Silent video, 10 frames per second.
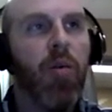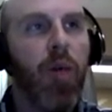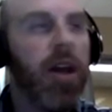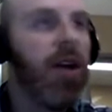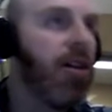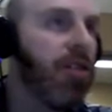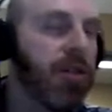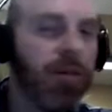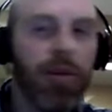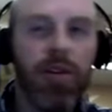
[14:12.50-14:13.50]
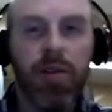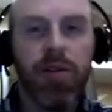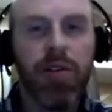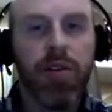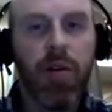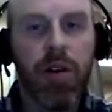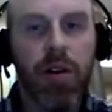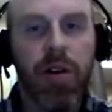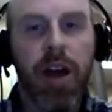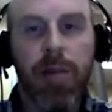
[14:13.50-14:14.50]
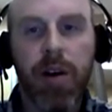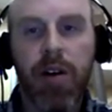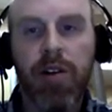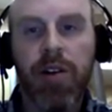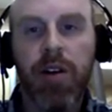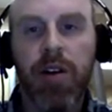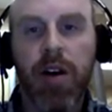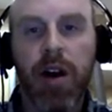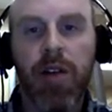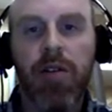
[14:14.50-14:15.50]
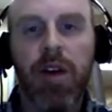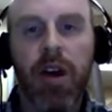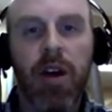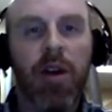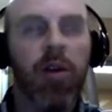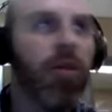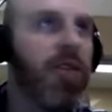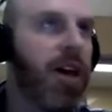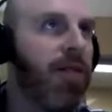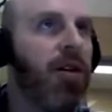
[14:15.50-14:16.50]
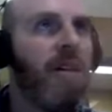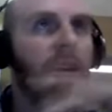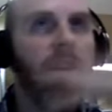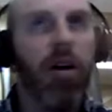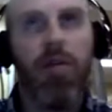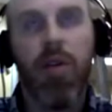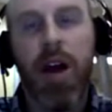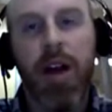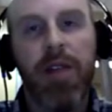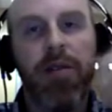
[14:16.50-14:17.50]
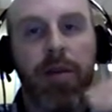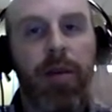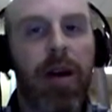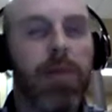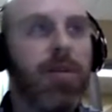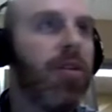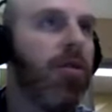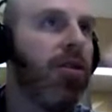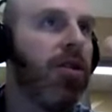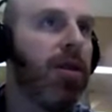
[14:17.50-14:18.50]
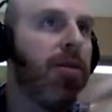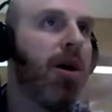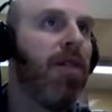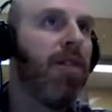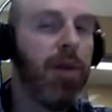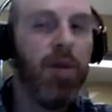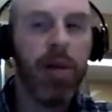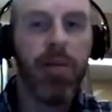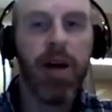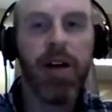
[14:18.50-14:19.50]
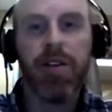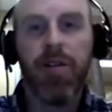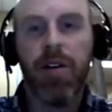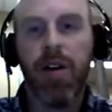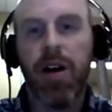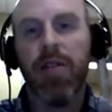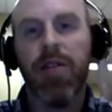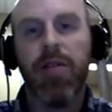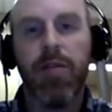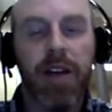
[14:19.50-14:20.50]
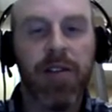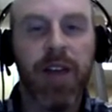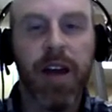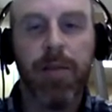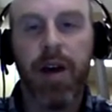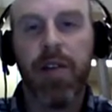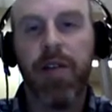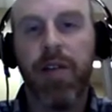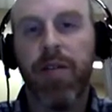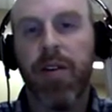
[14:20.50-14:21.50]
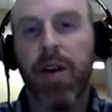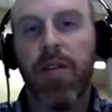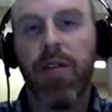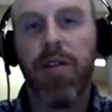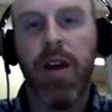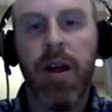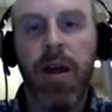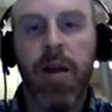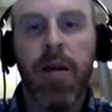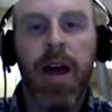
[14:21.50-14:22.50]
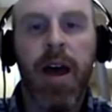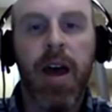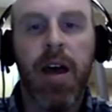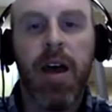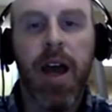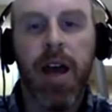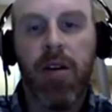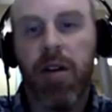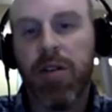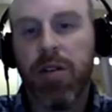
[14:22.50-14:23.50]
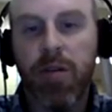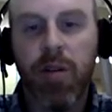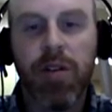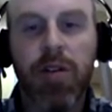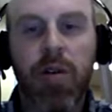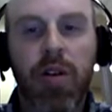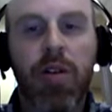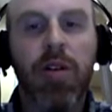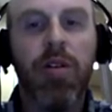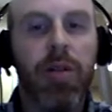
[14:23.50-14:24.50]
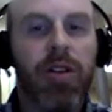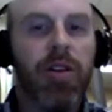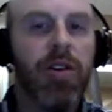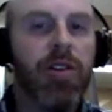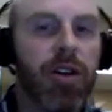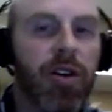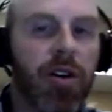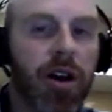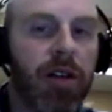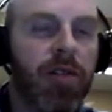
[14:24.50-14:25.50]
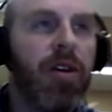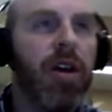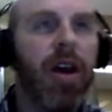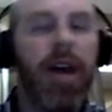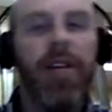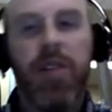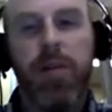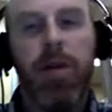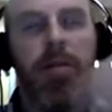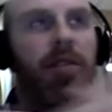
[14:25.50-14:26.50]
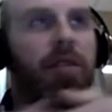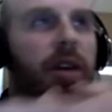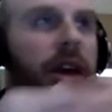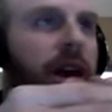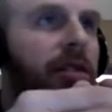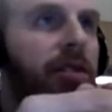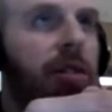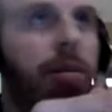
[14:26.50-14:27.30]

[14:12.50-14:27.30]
We and others produce cortical GABAergic neurons, which have a variety of subtypes, including parvalbumin positive neurons and somatostatin positive neurons, and also, of course, cortical glutamatergic neurons. And these could be mixed together to